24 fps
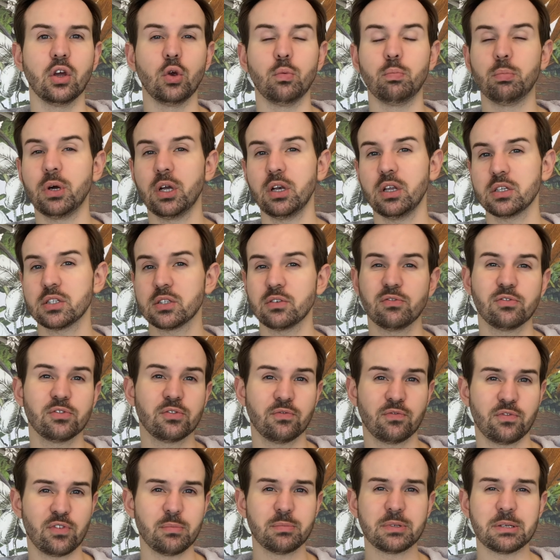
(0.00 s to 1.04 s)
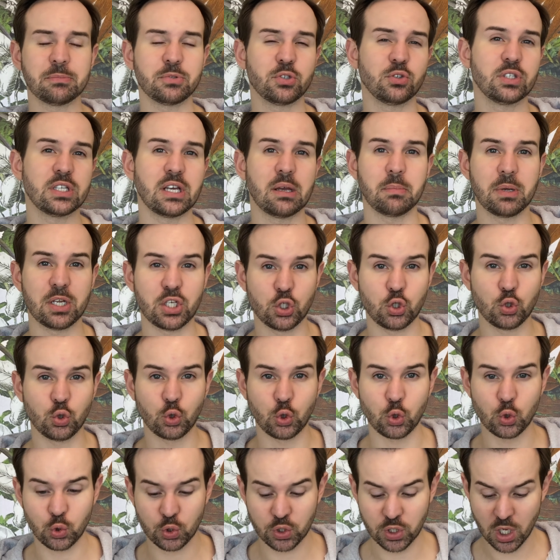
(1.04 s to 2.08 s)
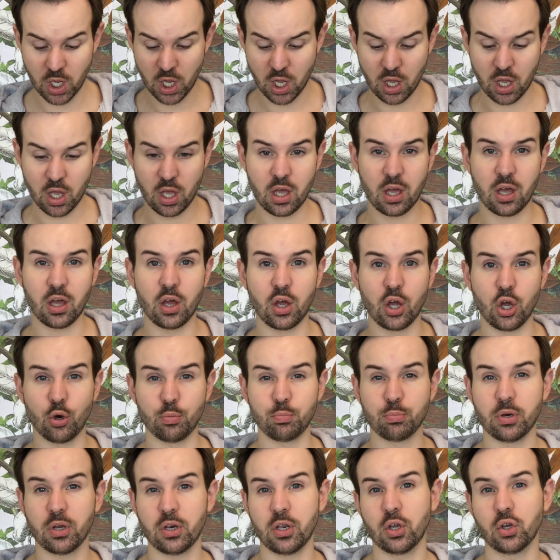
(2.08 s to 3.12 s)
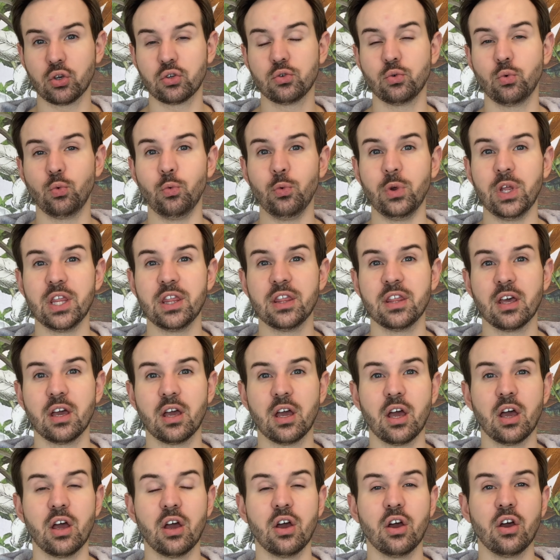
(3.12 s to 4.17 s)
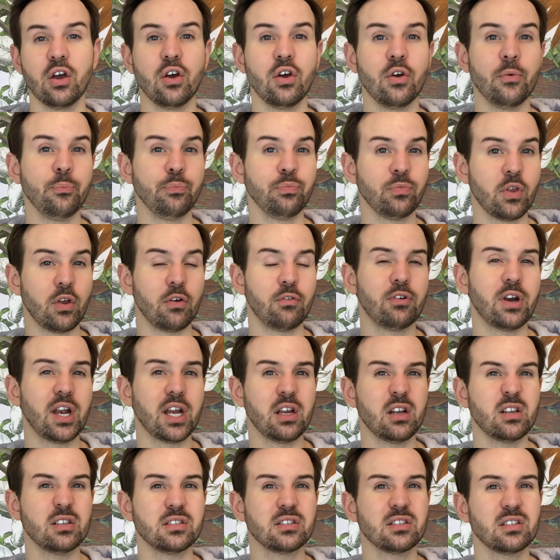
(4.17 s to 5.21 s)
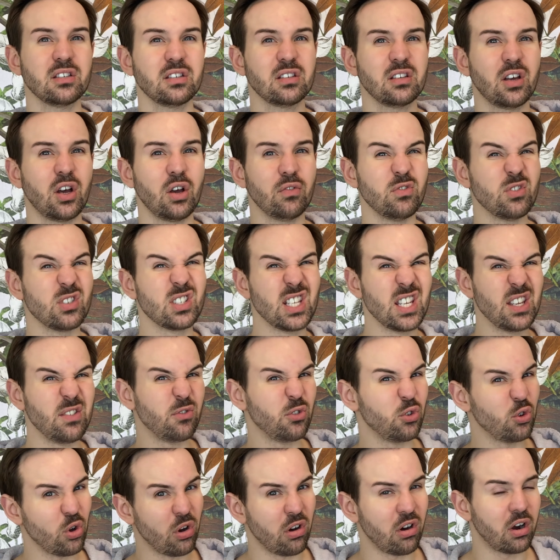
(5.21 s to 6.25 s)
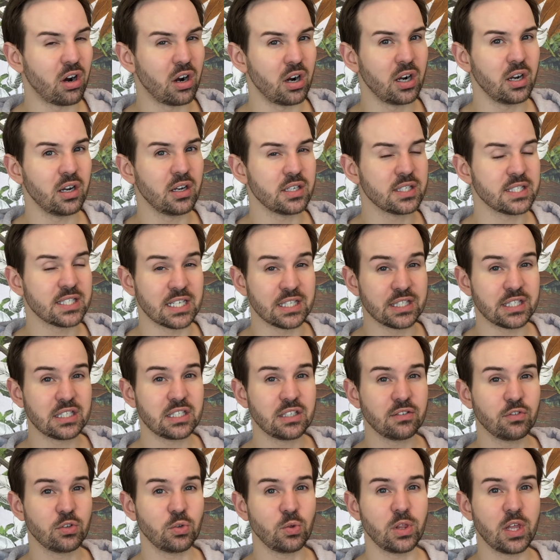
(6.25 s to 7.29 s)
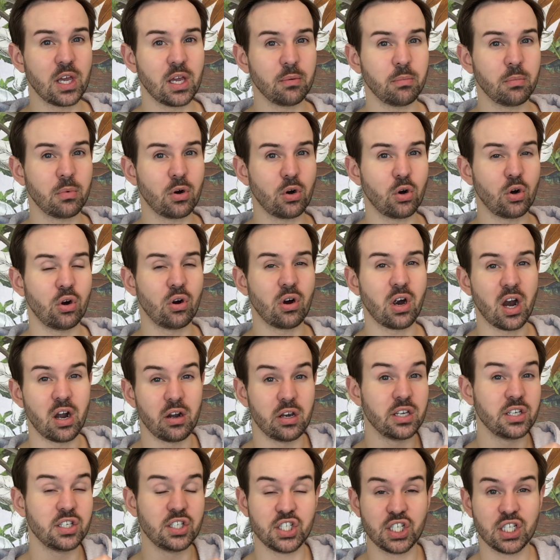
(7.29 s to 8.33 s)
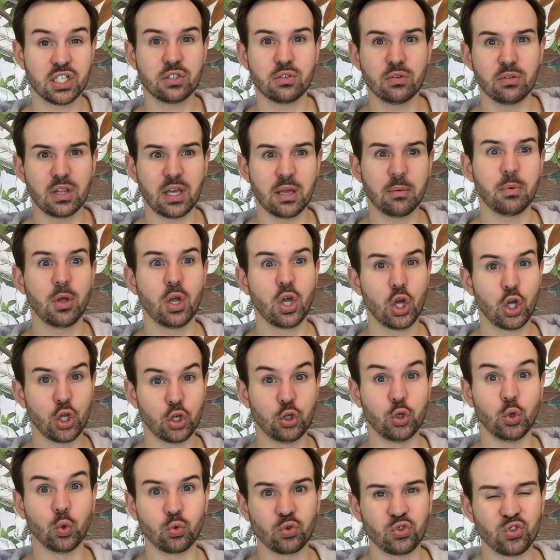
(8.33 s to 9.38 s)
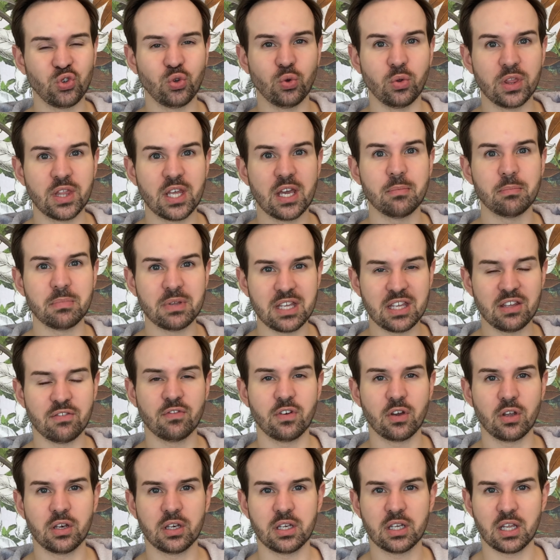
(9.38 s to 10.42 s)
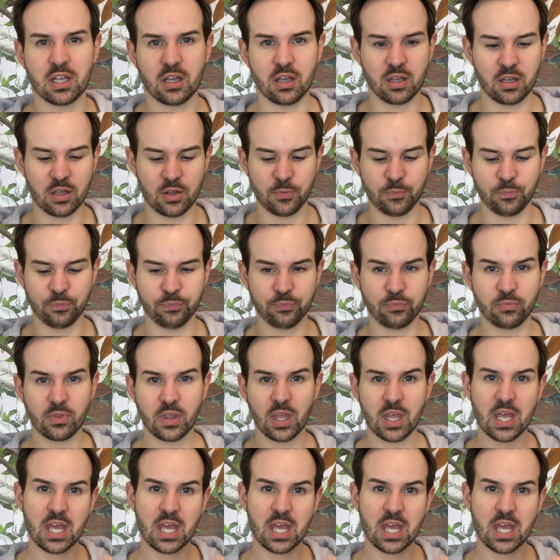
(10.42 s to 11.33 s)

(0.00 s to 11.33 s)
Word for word: uh, product. So from time to time I do use uh, a product with um, a fragrance. Obviously, if you are sensitive to them or allergic to them, don't use them even um,